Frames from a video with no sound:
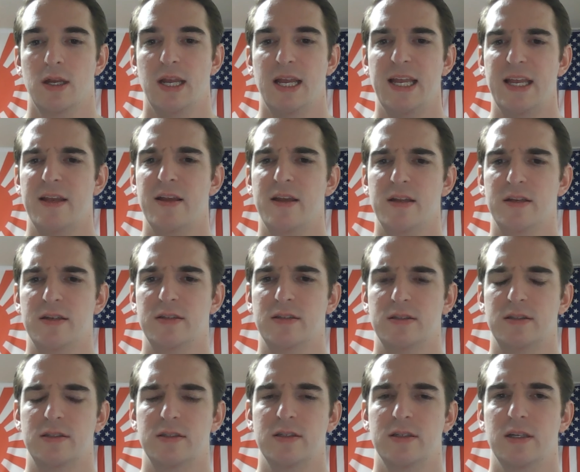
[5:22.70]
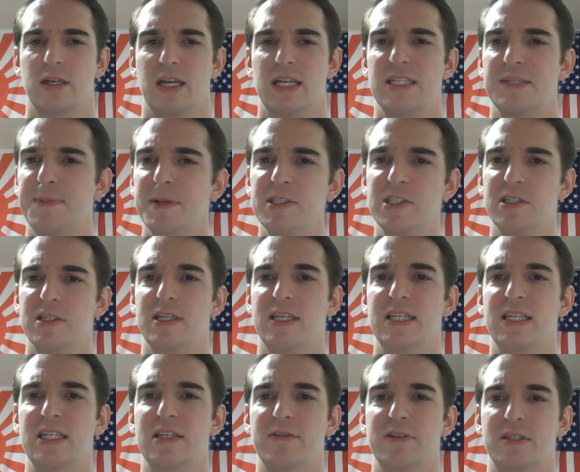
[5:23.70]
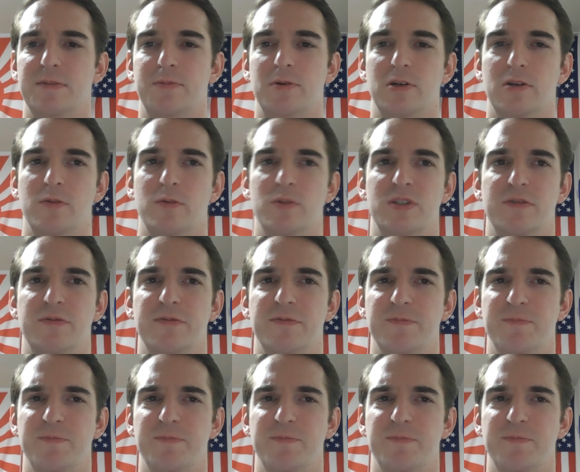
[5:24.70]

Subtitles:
And especially the ending of this book was a